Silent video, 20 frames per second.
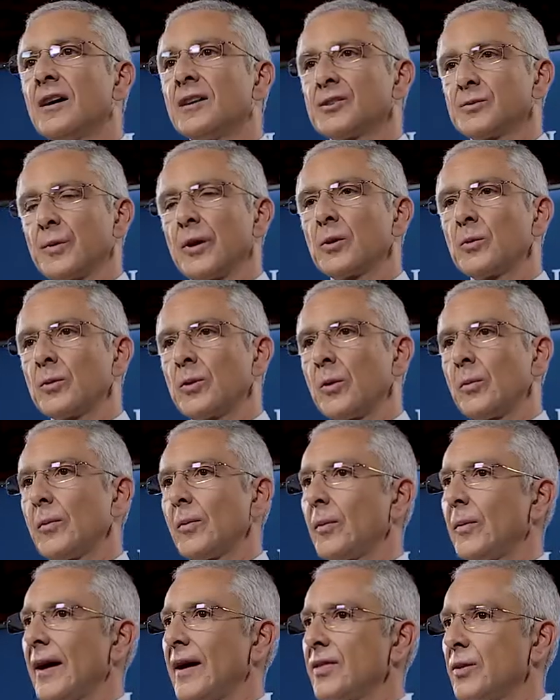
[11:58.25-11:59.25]
I spoke with him
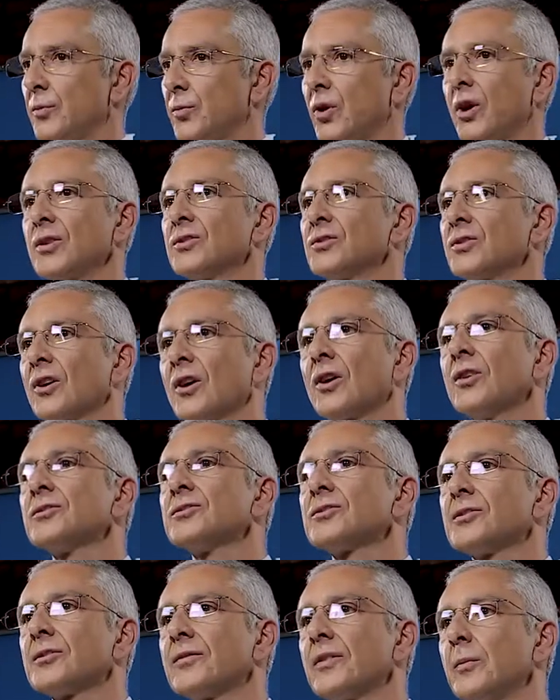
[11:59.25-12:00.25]
about the pros and
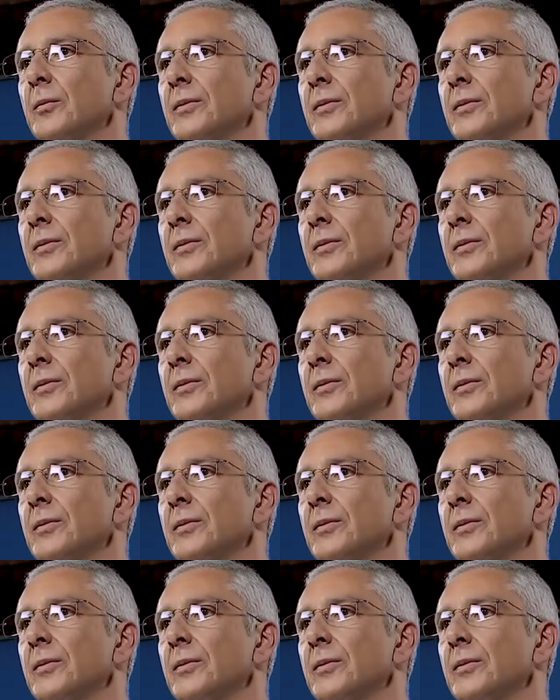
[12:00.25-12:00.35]
cons of